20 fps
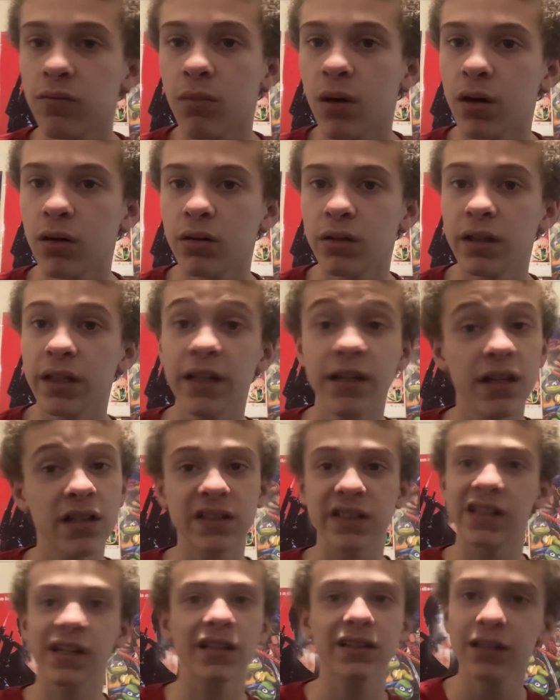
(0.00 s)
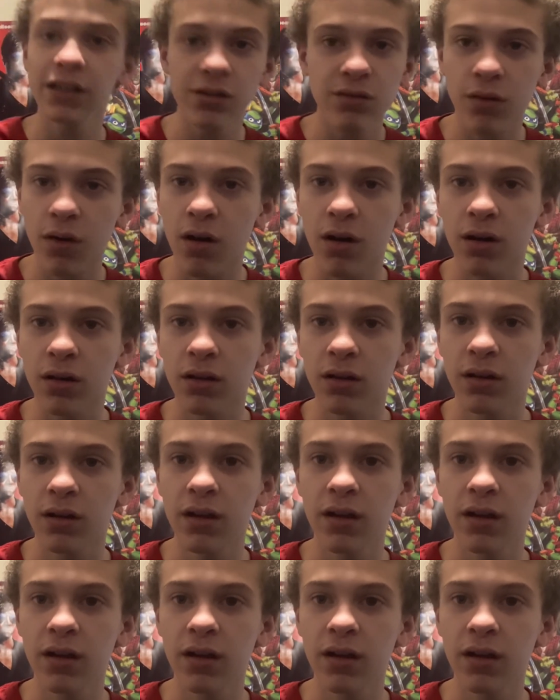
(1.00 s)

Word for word: bro. He does nothing wrong,